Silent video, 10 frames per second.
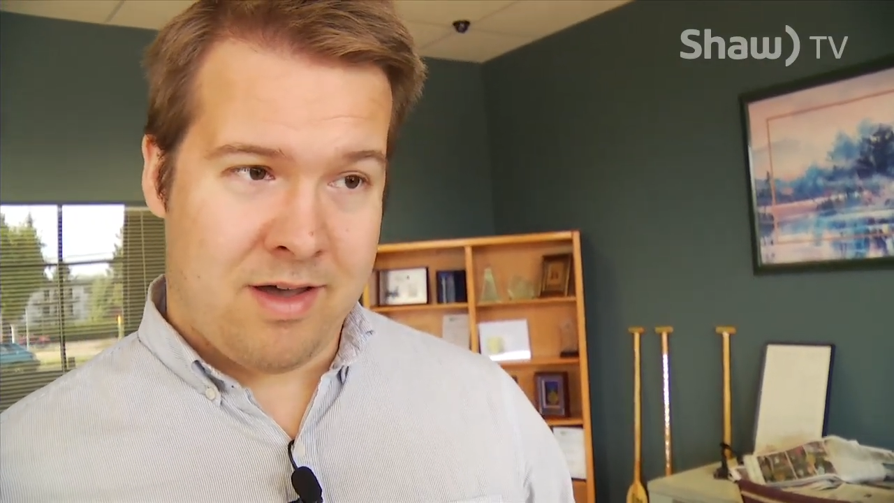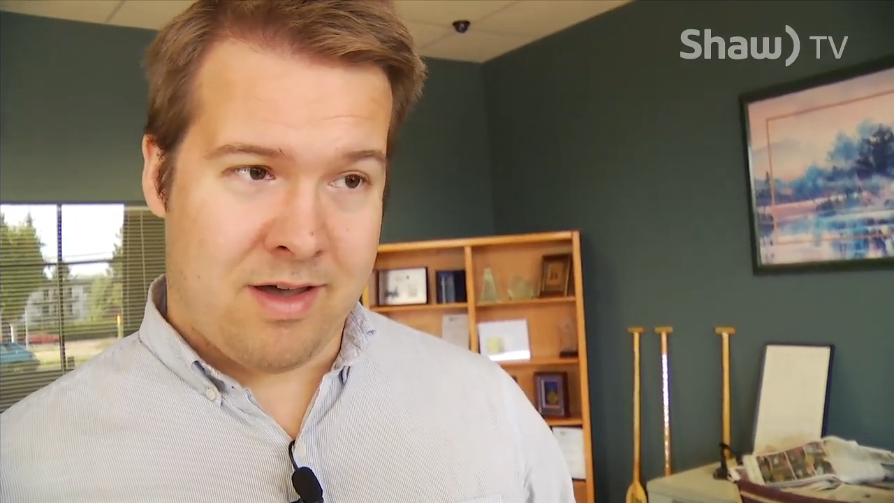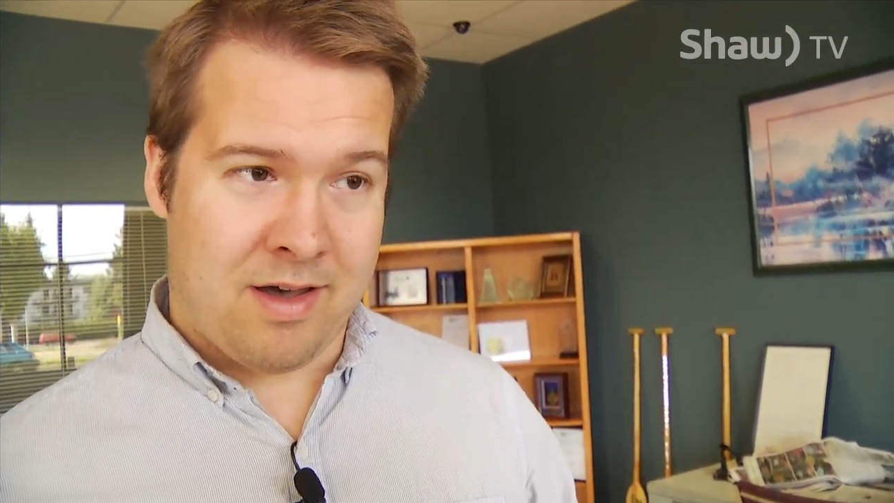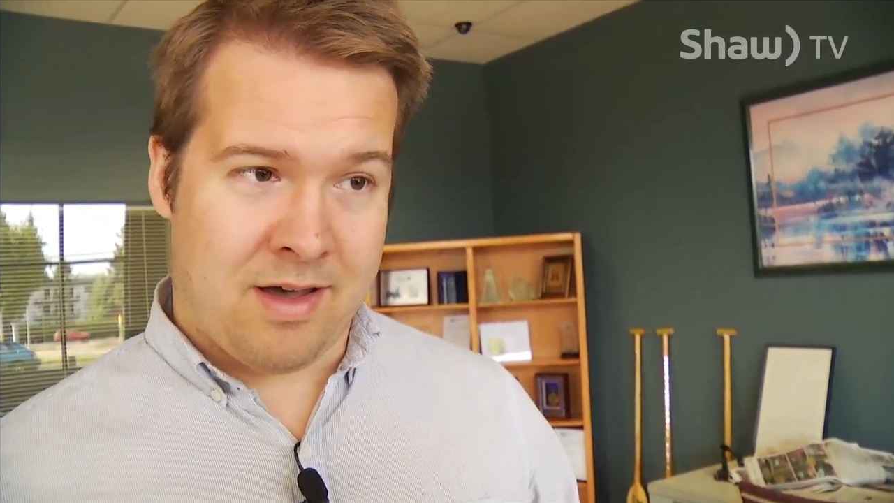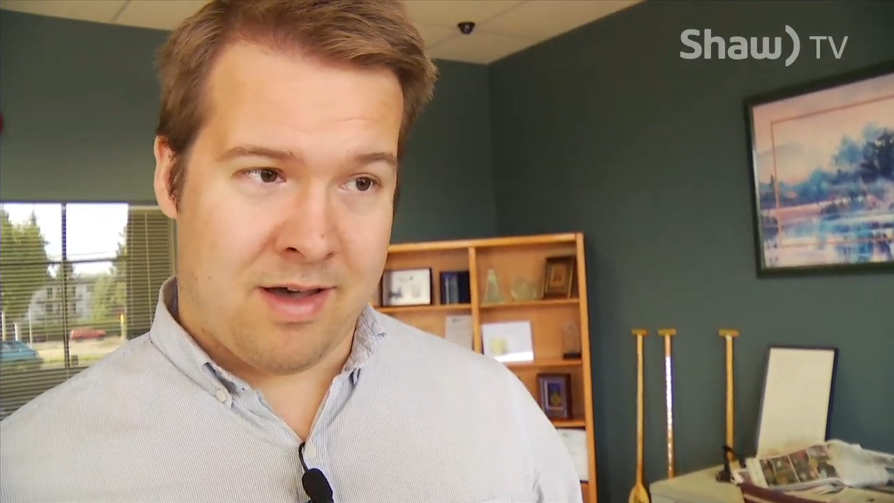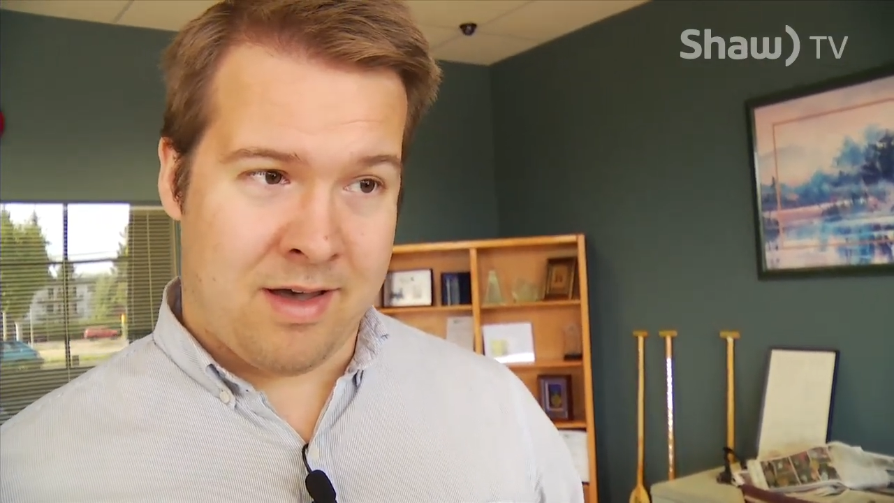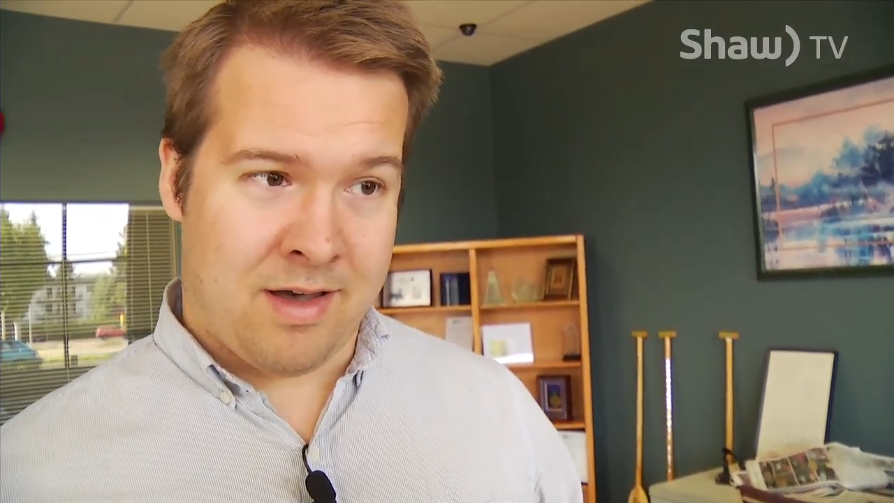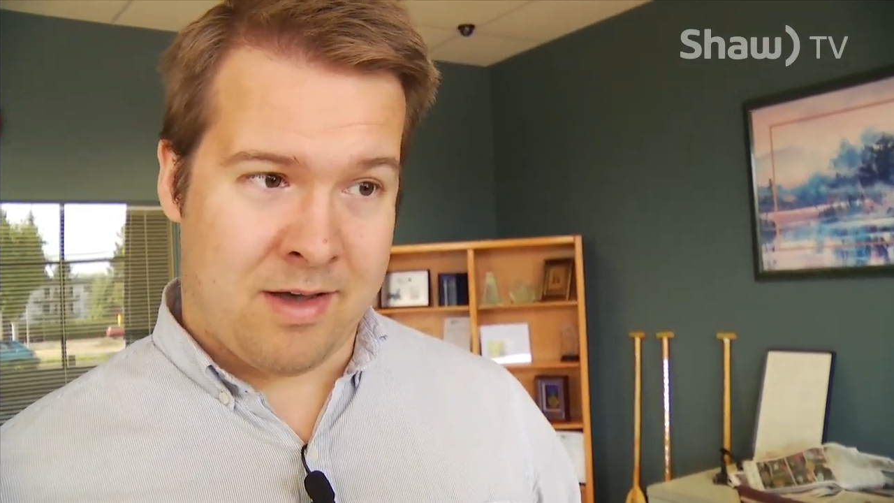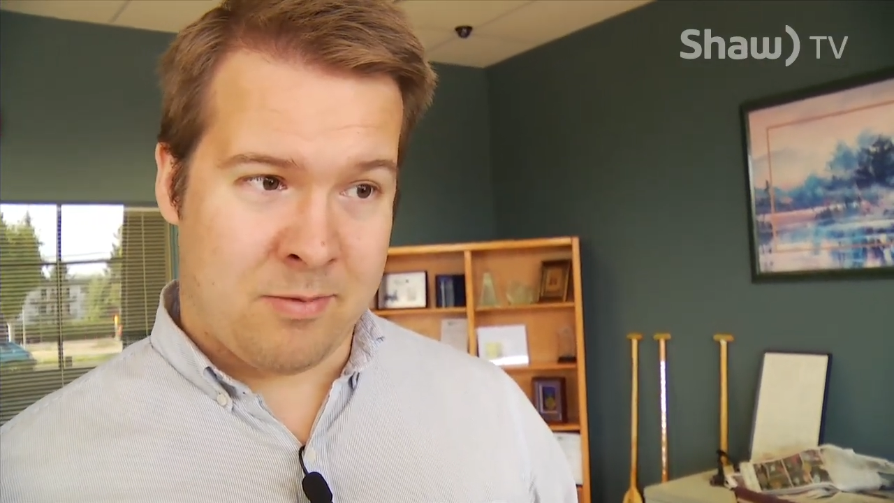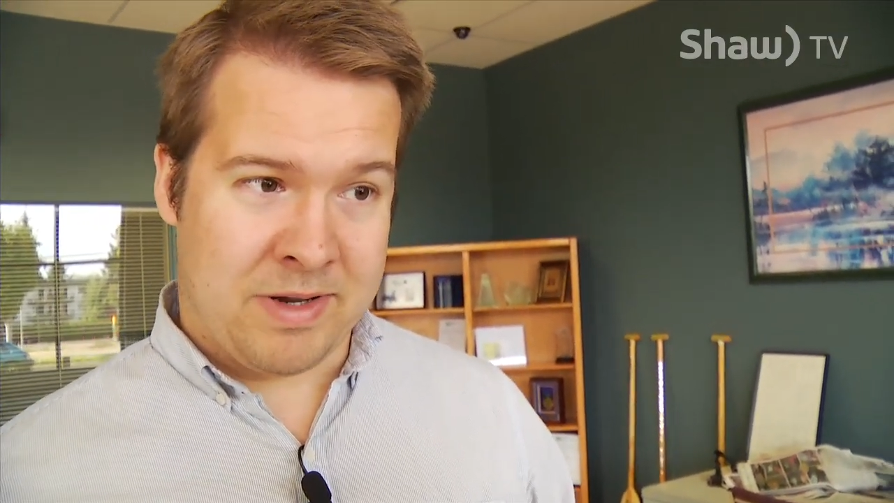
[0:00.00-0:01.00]

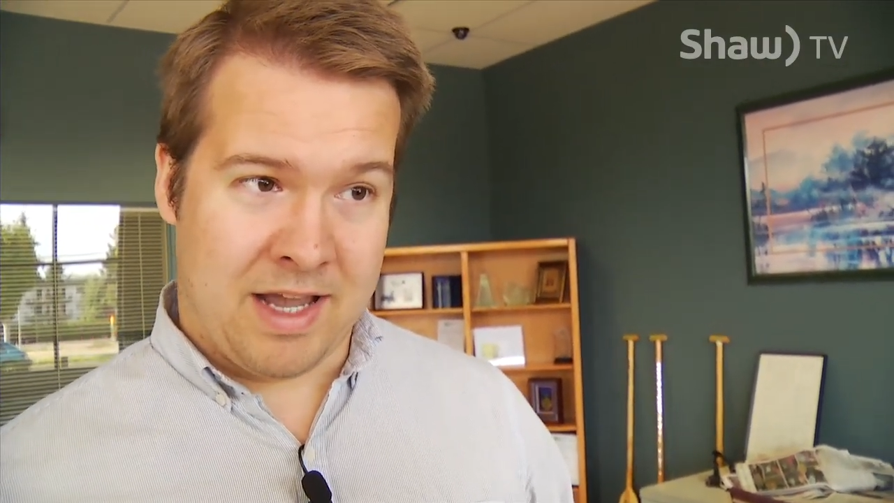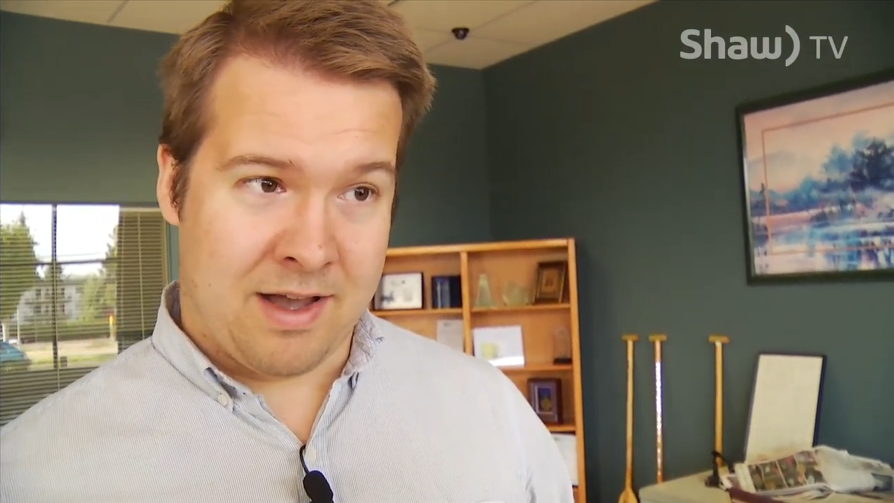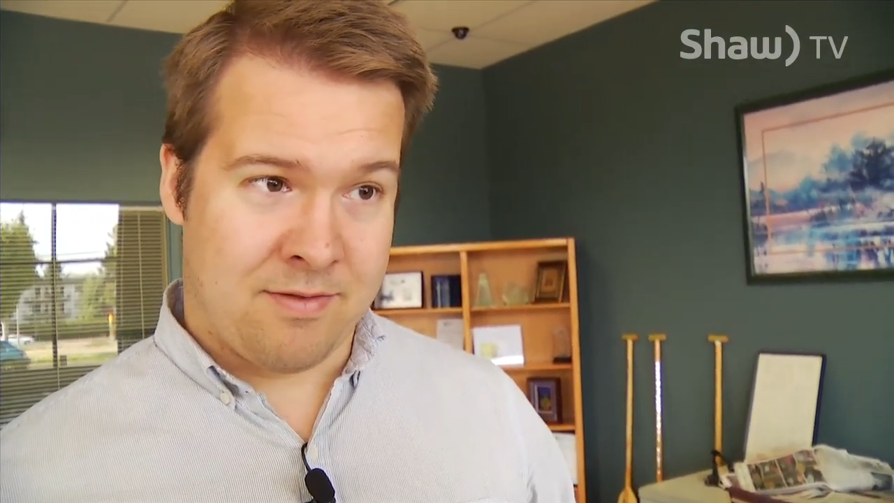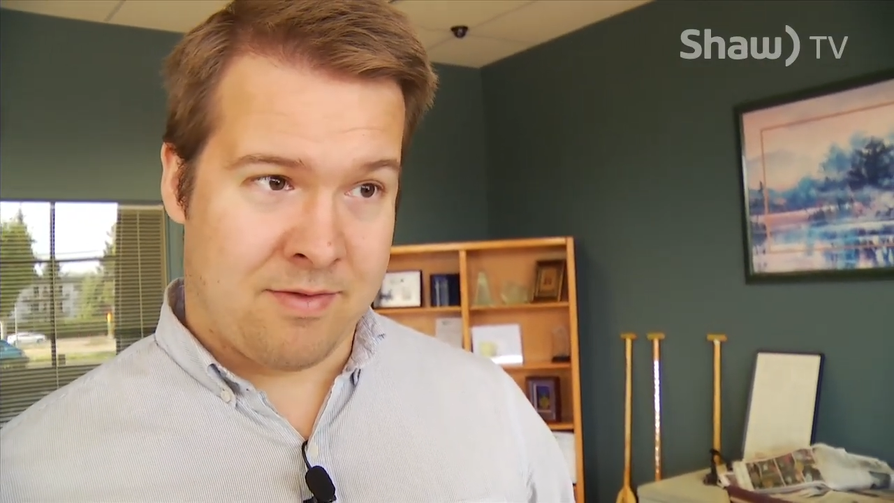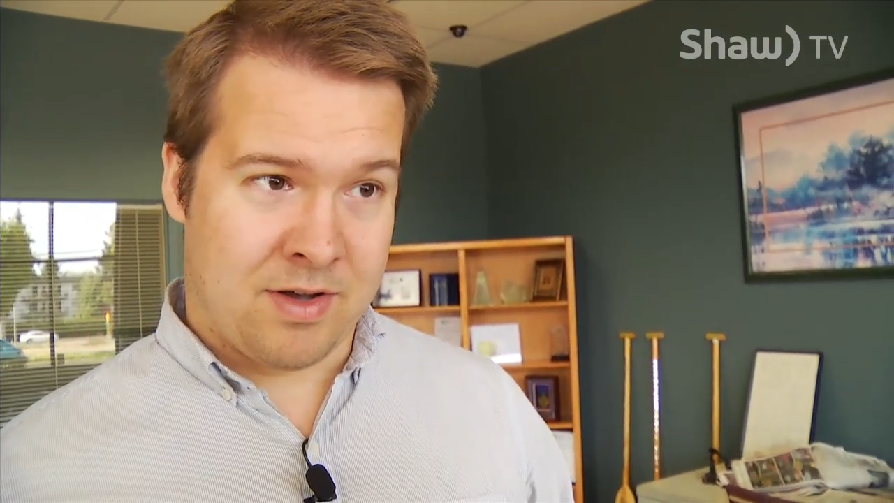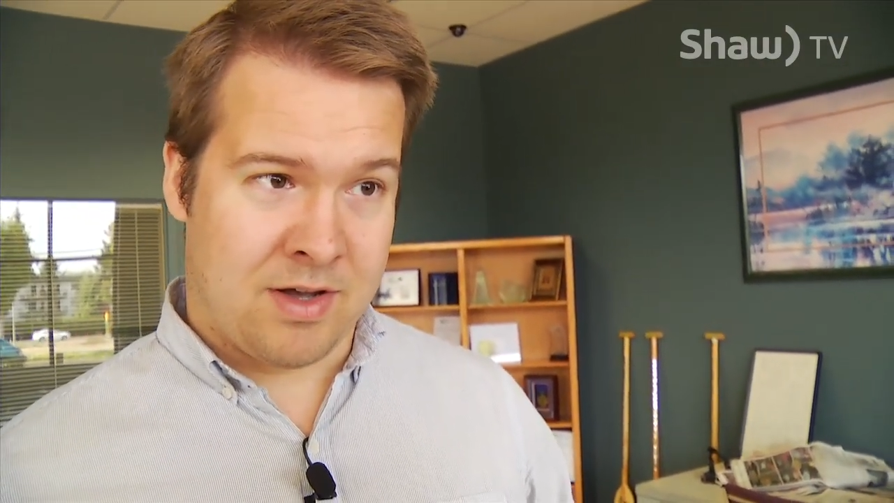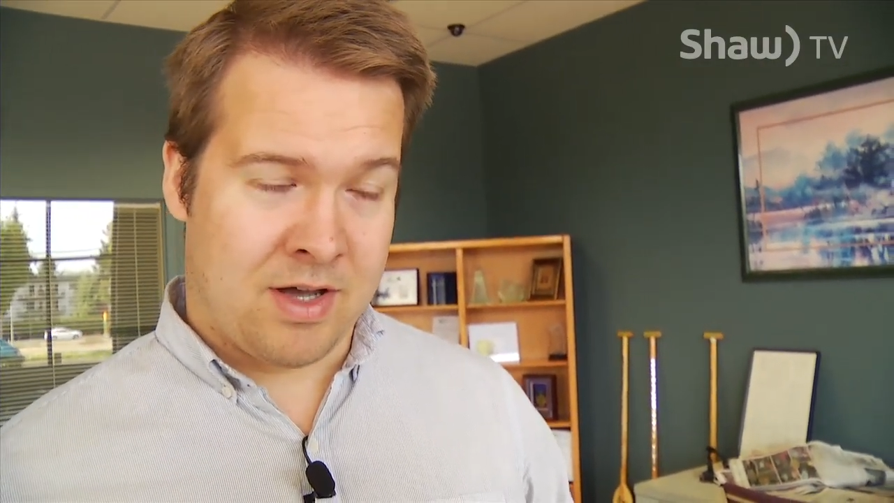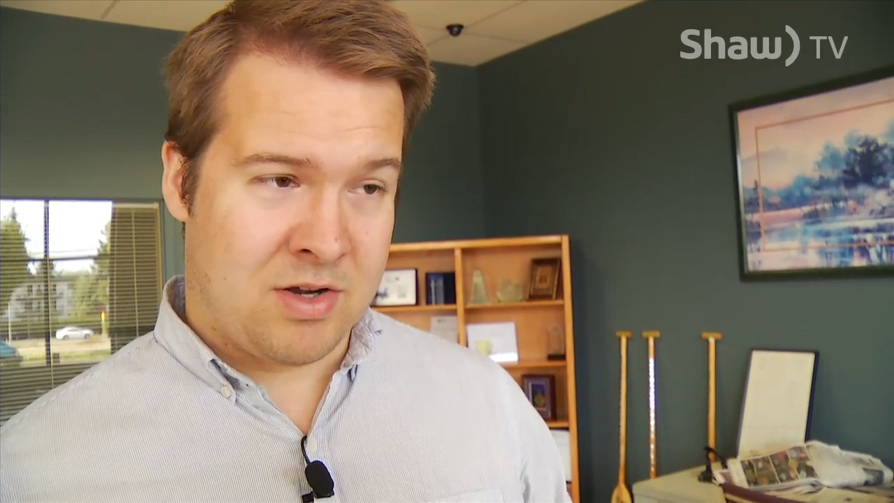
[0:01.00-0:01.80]
Uh, we have uh,